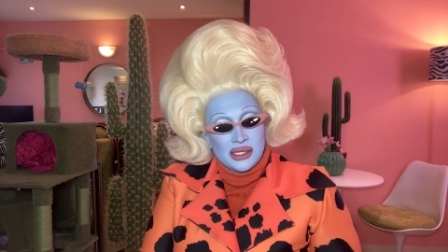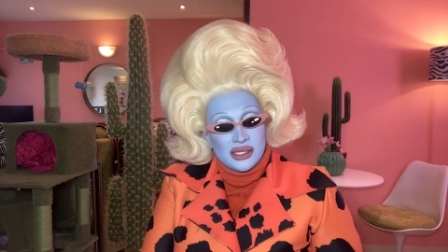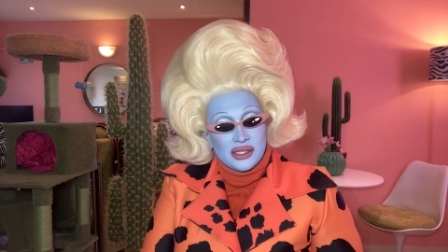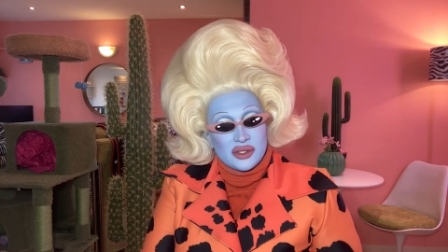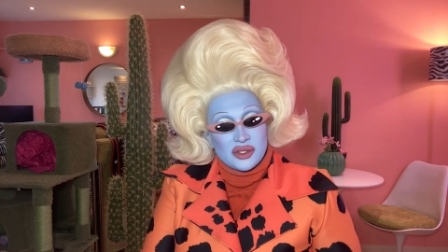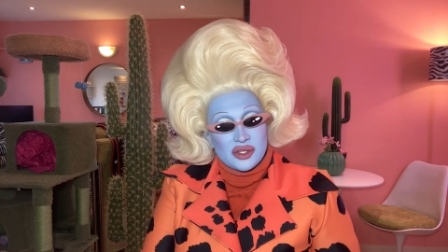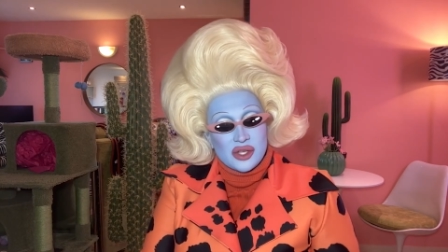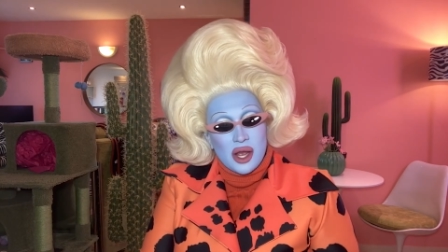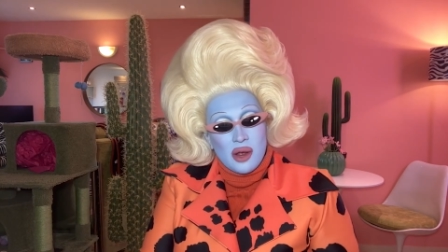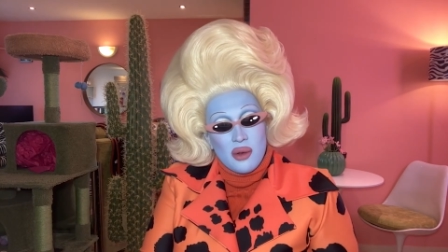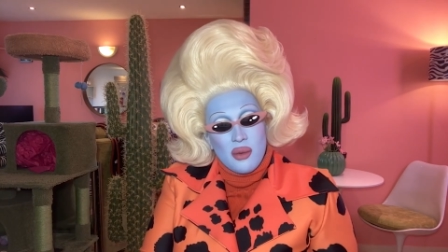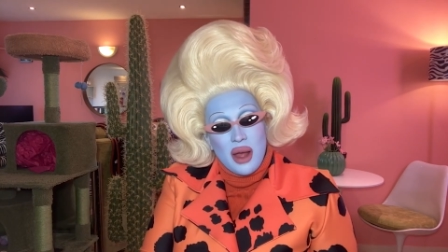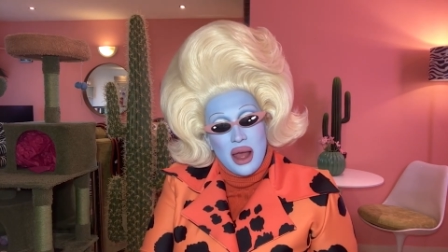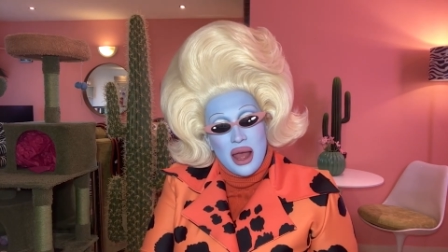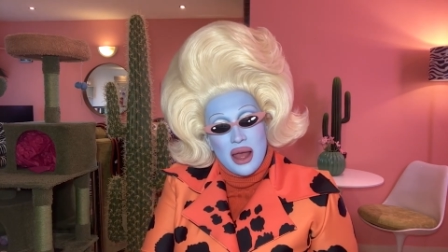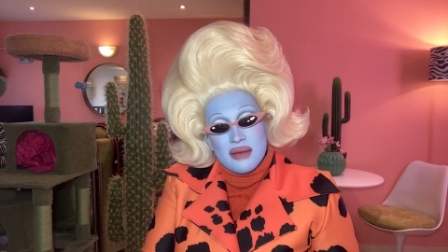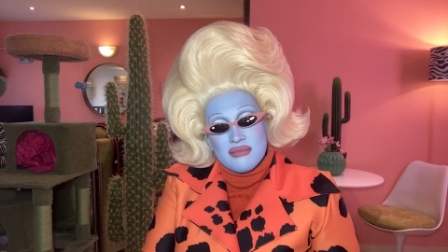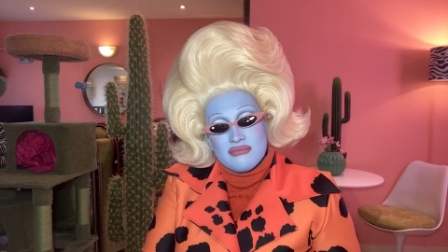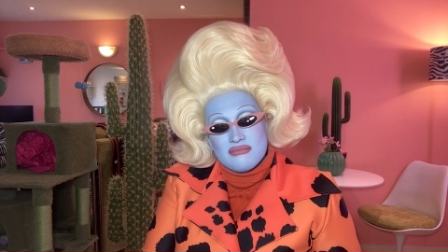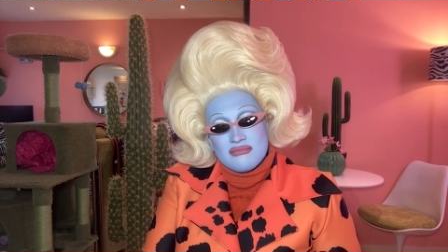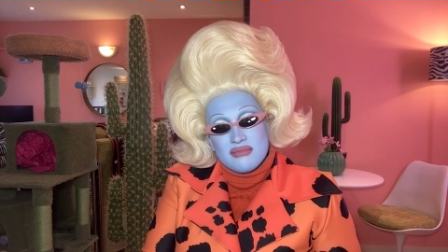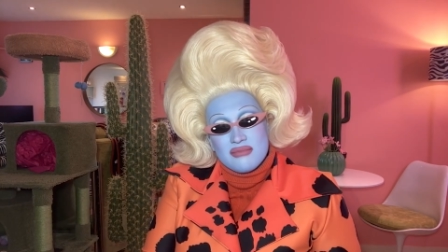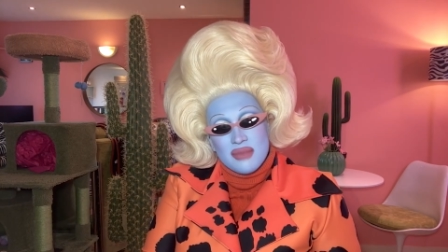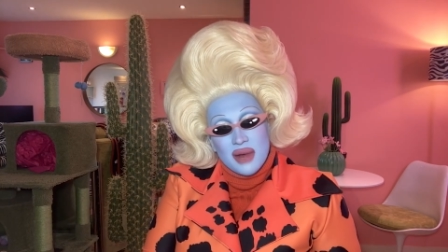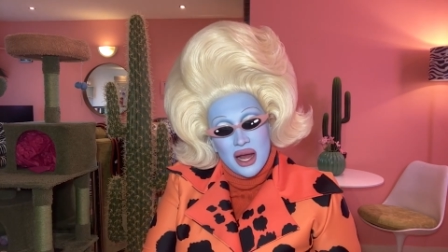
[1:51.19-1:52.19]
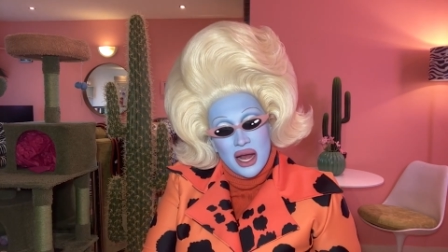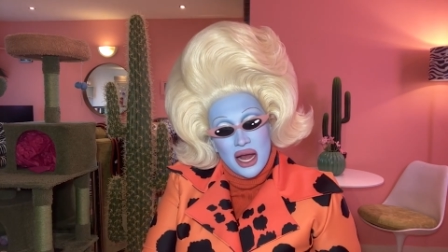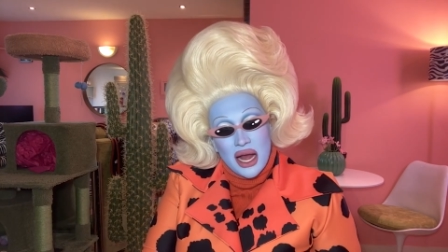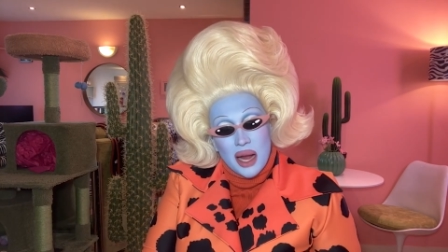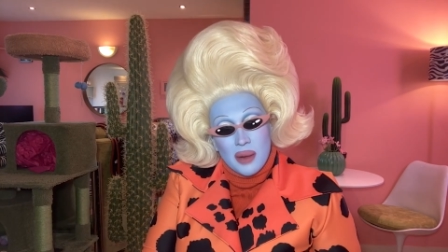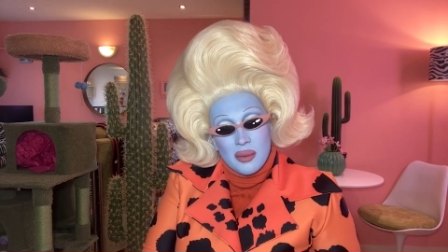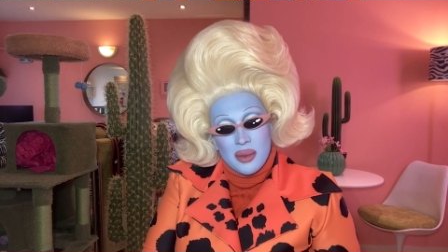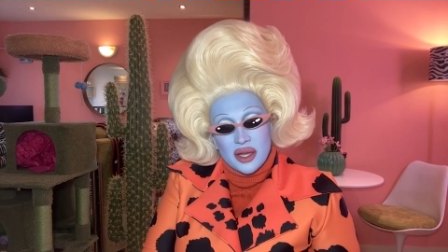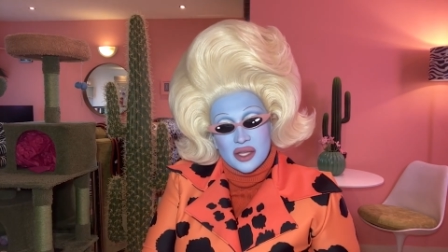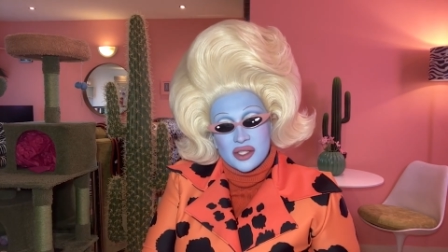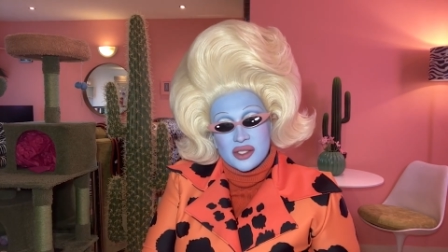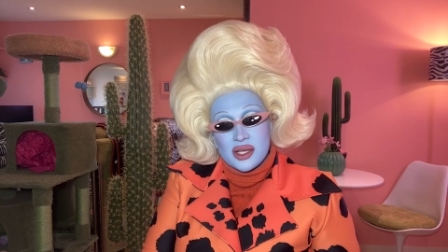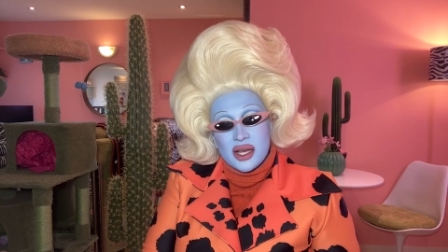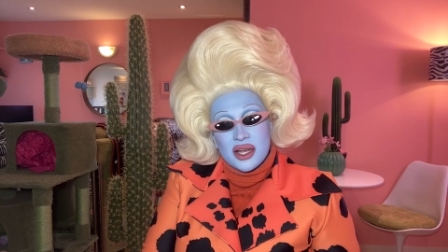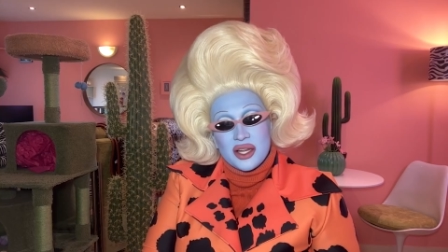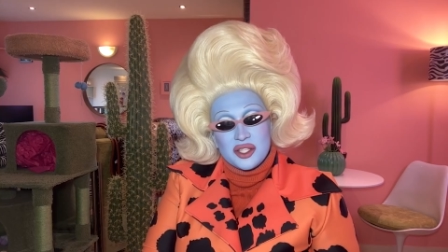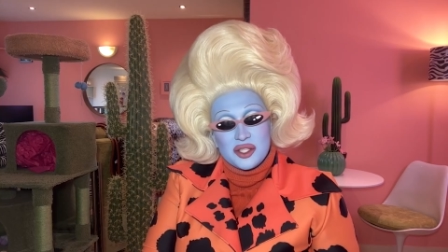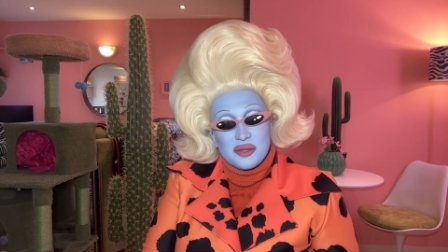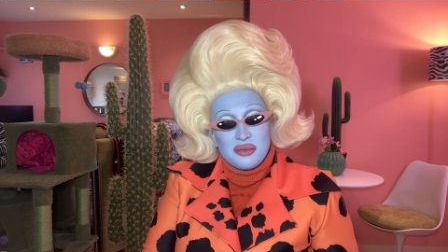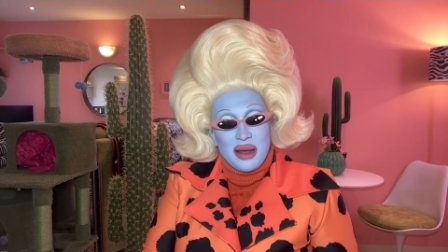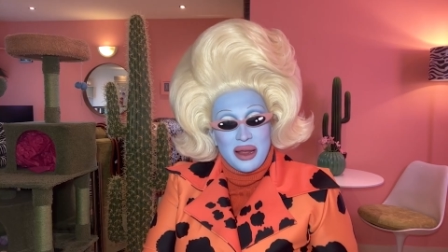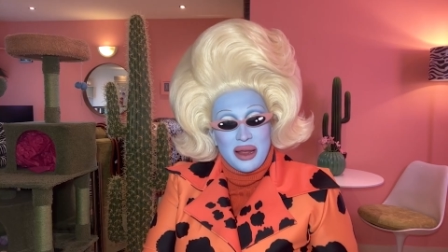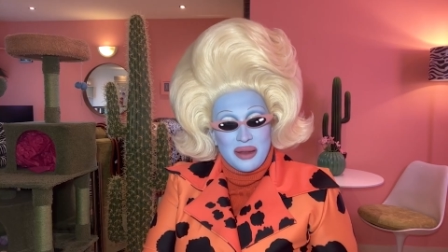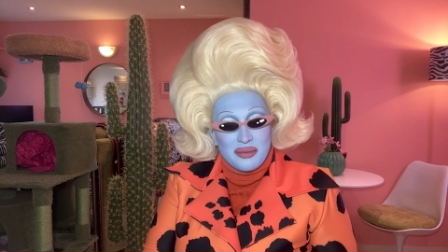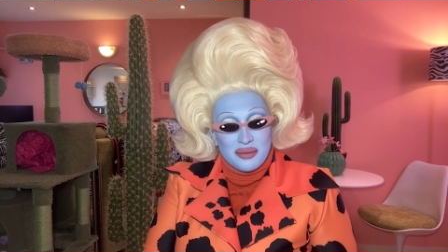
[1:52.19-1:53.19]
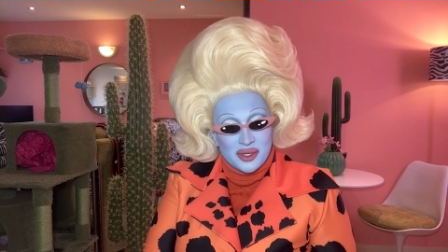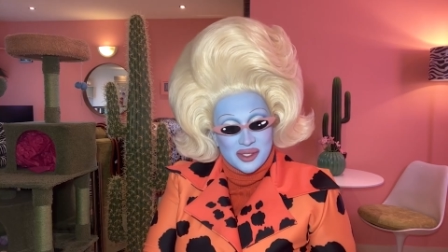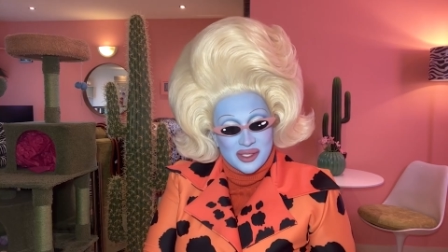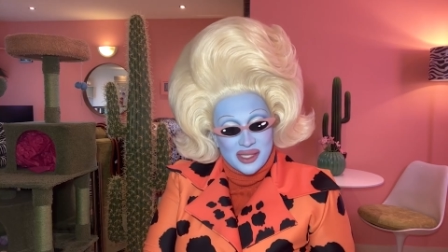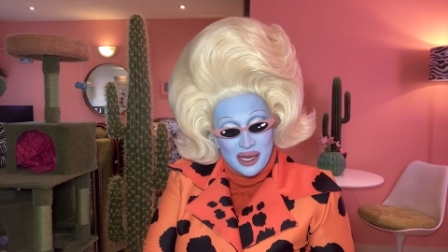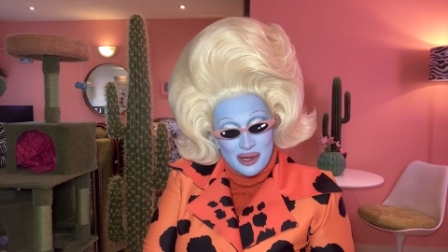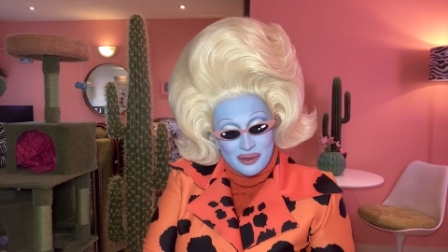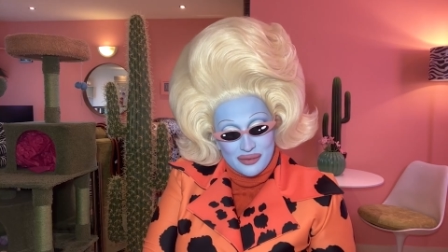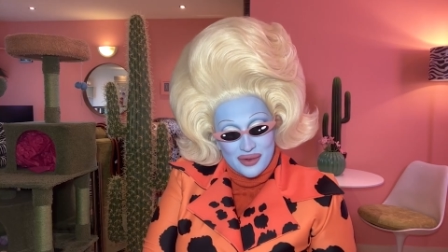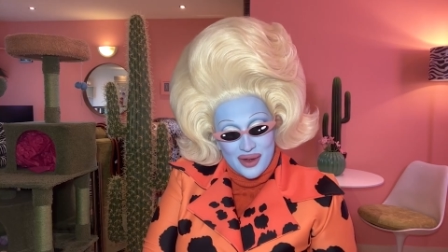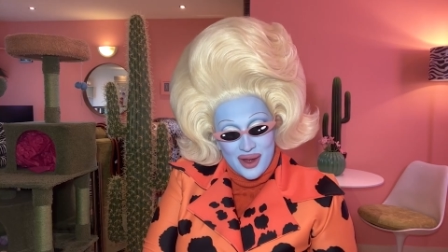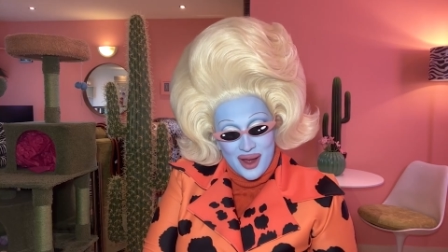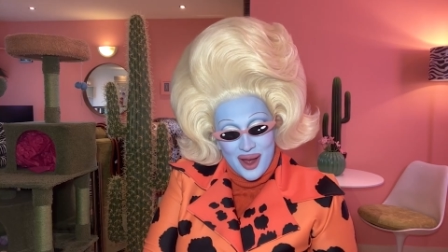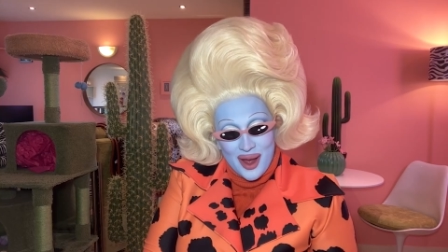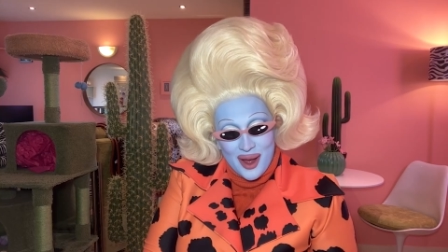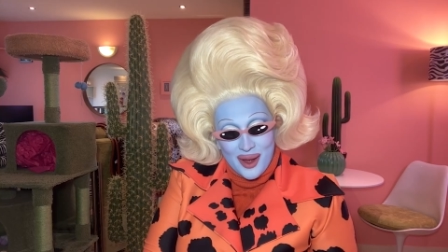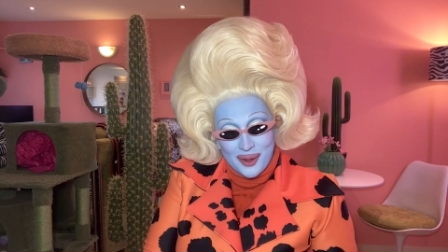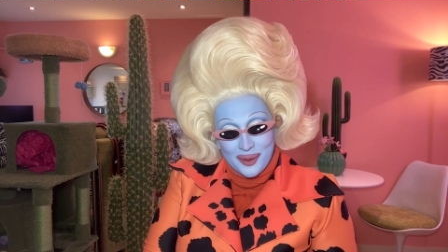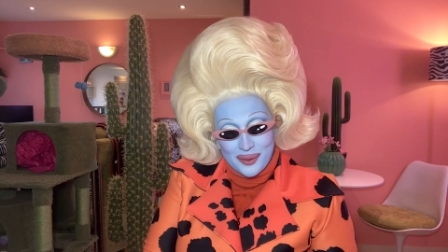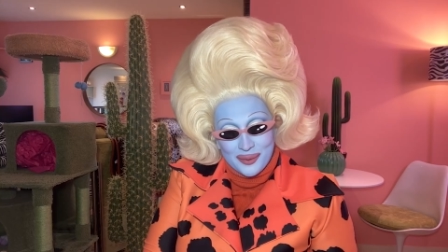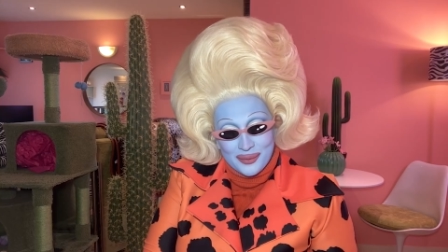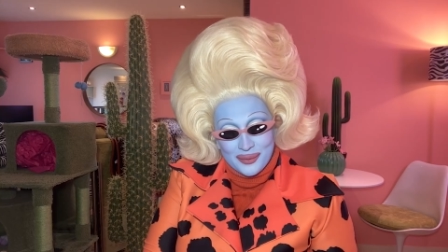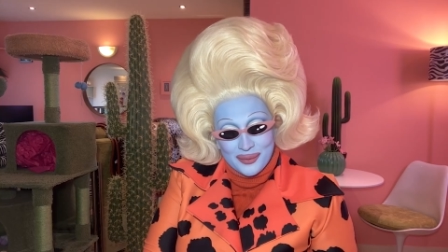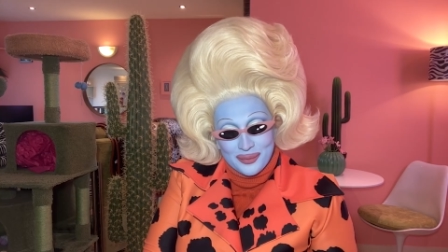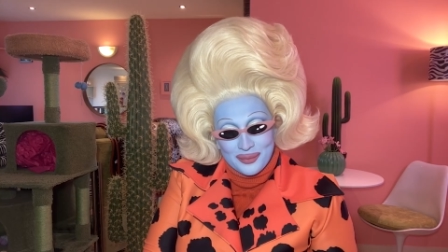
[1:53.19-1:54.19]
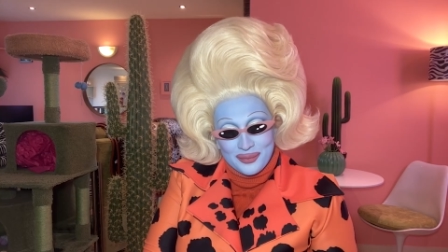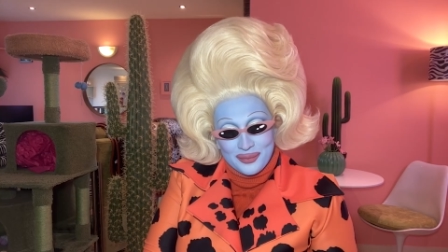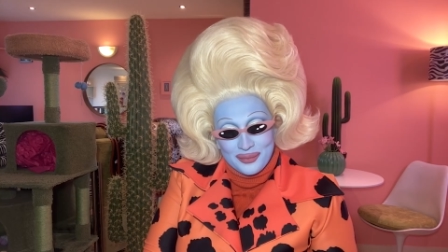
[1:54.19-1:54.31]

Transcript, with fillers: So I'm excited to make myself at home.